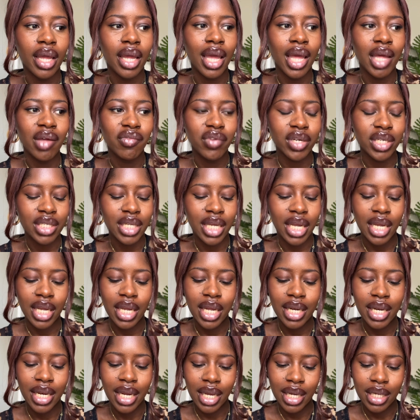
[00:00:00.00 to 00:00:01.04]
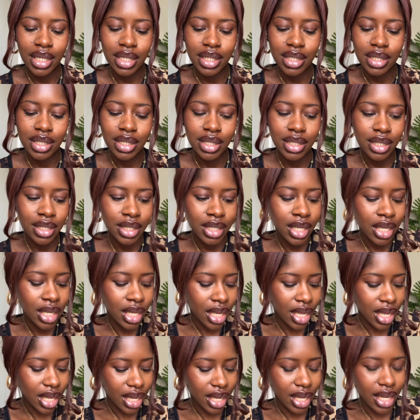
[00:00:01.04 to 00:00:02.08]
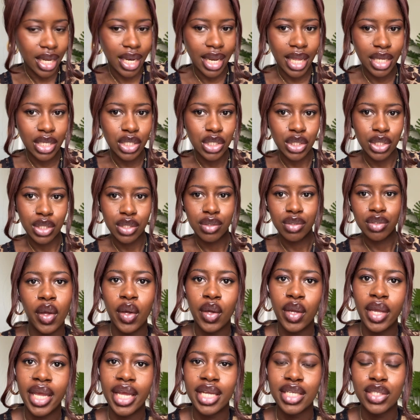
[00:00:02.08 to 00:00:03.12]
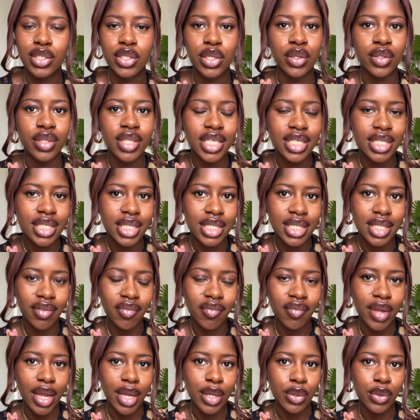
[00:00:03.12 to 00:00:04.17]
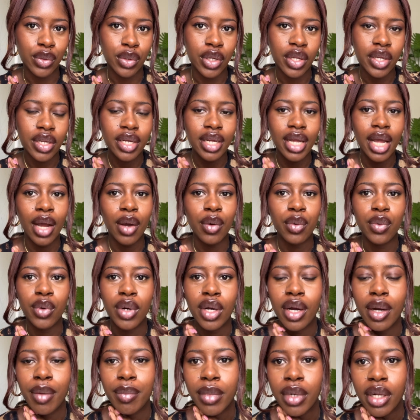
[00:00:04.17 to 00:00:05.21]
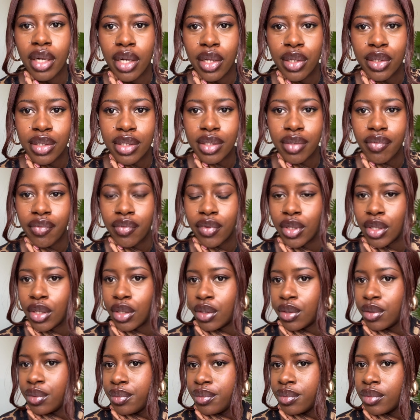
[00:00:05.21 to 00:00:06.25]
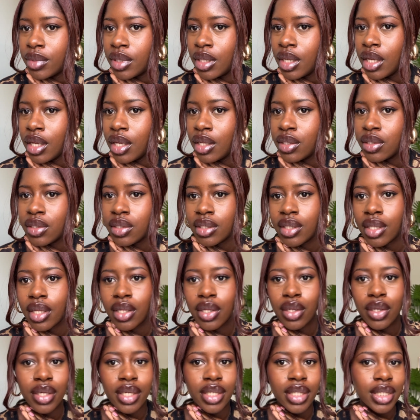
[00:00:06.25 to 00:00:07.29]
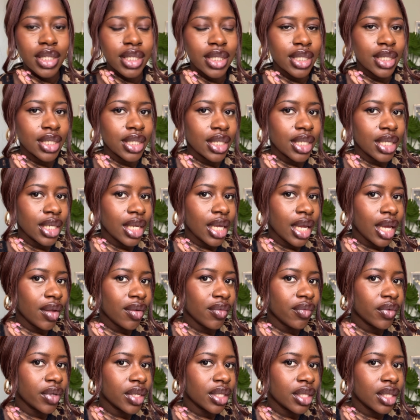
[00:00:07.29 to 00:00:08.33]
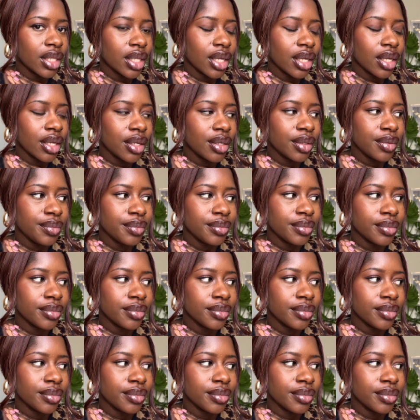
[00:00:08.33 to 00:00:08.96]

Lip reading: everyday necklace collection. Okay, so this is the final look. I will come closer for you so that you can see everything.